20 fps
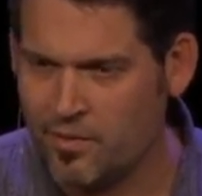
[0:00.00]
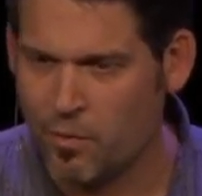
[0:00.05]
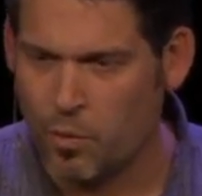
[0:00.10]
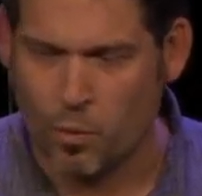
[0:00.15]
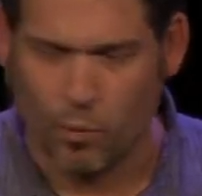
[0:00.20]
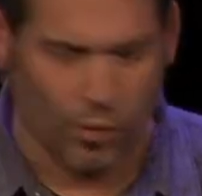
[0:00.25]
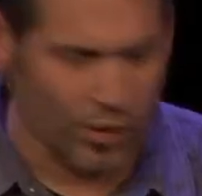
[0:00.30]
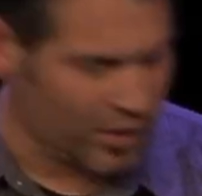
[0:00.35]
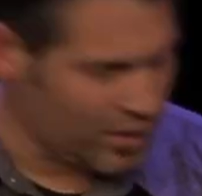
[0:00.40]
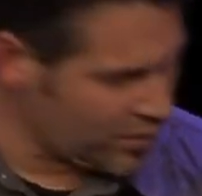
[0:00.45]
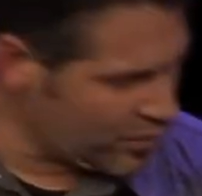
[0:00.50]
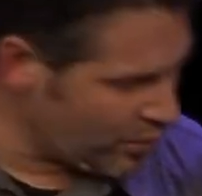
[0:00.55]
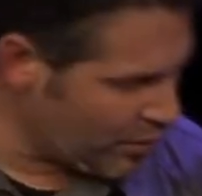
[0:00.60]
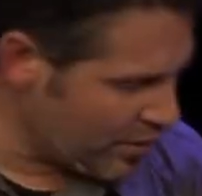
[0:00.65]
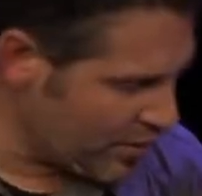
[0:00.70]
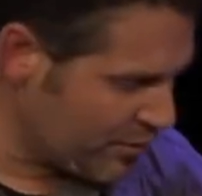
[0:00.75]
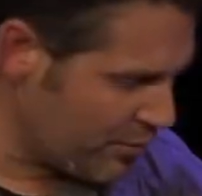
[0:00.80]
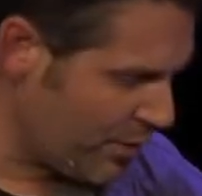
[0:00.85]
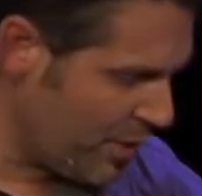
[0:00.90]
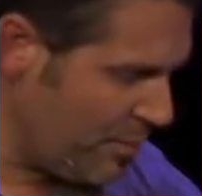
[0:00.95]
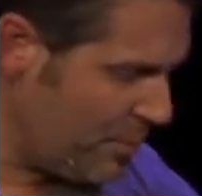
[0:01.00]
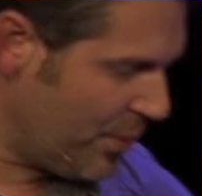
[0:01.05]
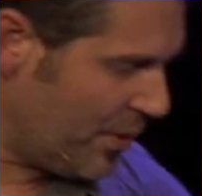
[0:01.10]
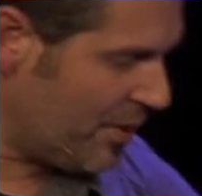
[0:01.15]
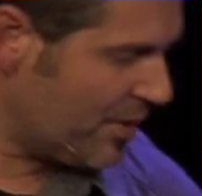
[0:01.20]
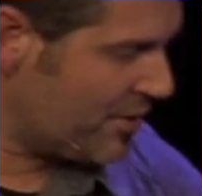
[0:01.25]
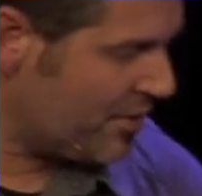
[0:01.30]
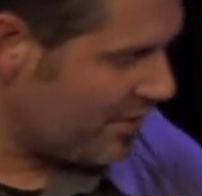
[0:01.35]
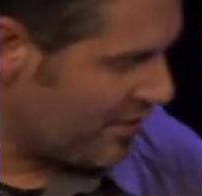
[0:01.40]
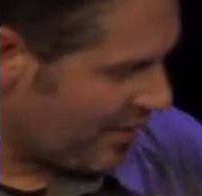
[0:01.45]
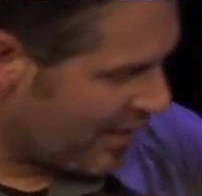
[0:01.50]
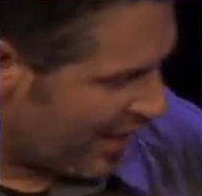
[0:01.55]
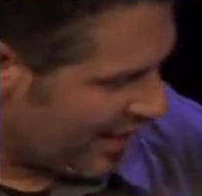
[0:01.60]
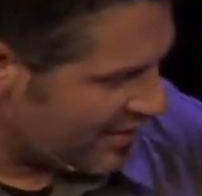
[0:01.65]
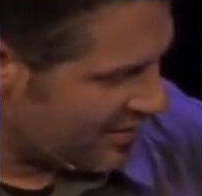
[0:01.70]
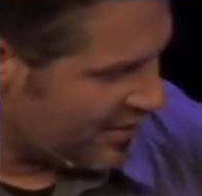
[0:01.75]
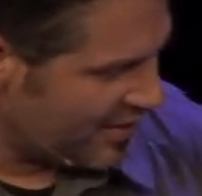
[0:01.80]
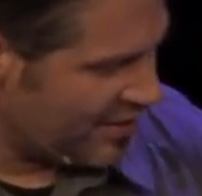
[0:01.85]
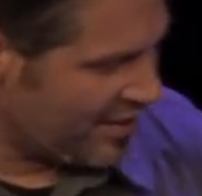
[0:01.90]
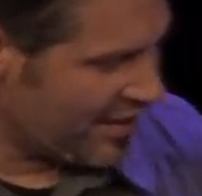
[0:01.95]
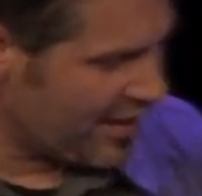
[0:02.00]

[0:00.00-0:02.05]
Work towards repersonalizing the